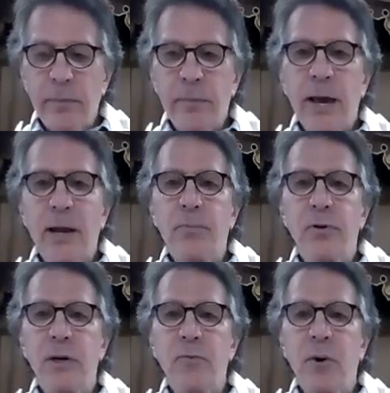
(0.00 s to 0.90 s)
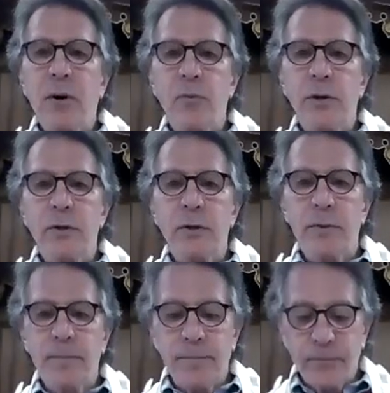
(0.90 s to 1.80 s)
they had a pretty rough winter
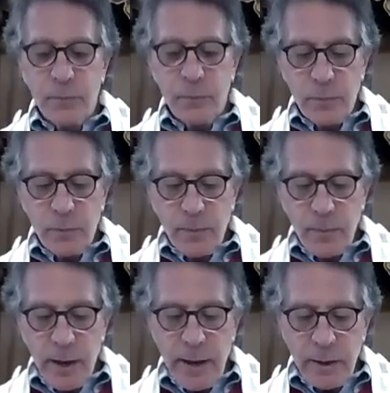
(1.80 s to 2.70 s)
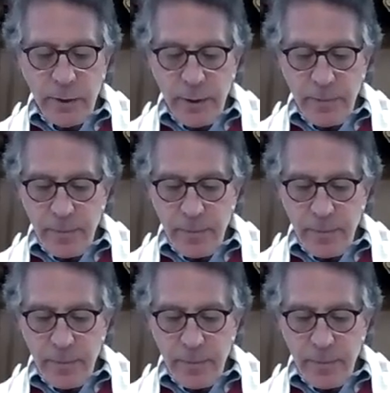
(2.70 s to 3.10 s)
ahead of them.